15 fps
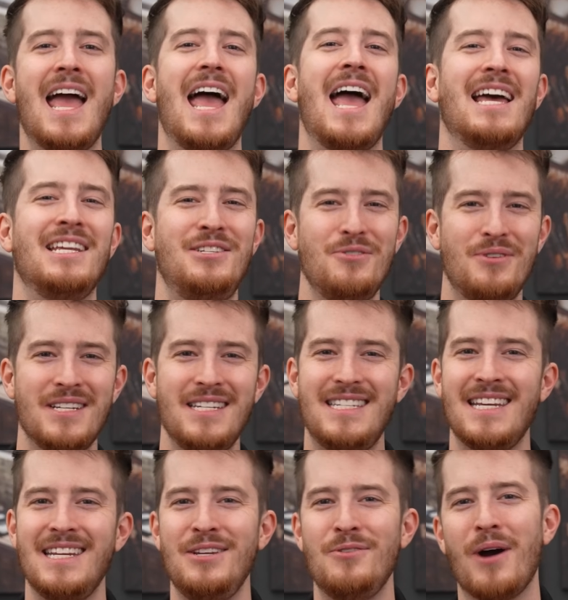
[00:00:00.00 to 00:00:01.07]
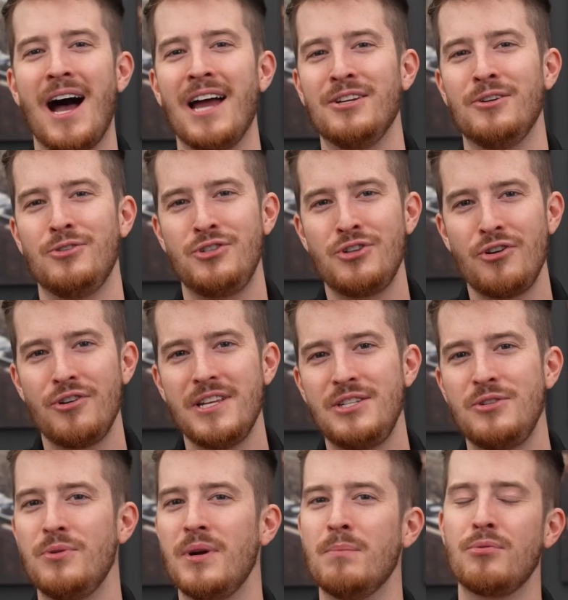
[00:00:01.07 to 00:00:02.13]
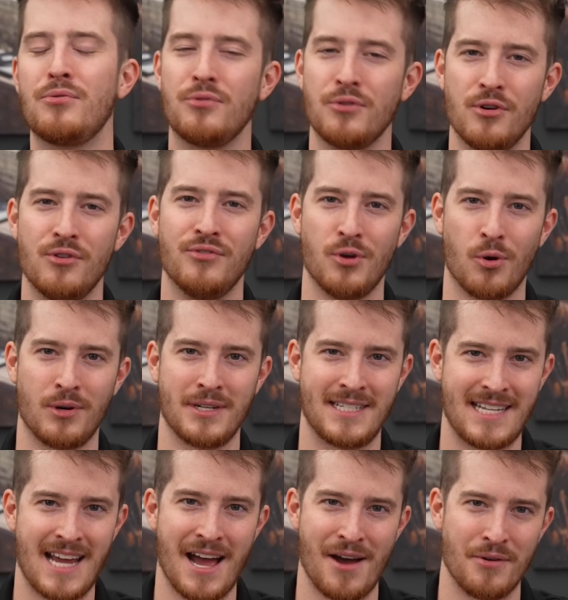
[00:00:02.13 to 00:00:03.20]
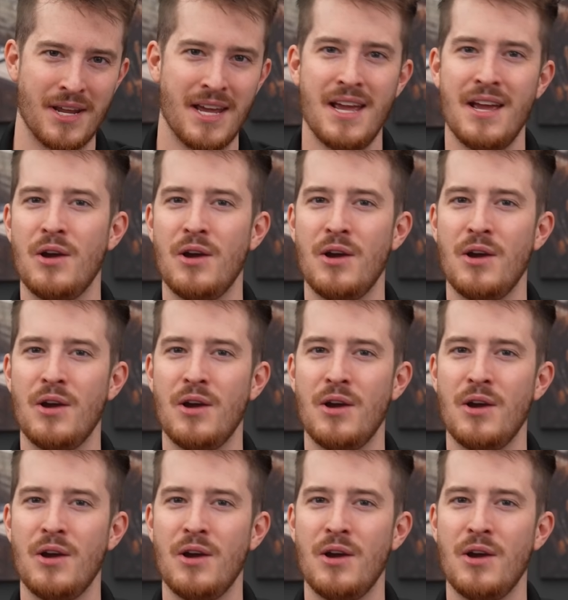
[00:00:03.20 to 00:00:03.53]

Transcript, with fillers: as you continue on your journey to improve your sound.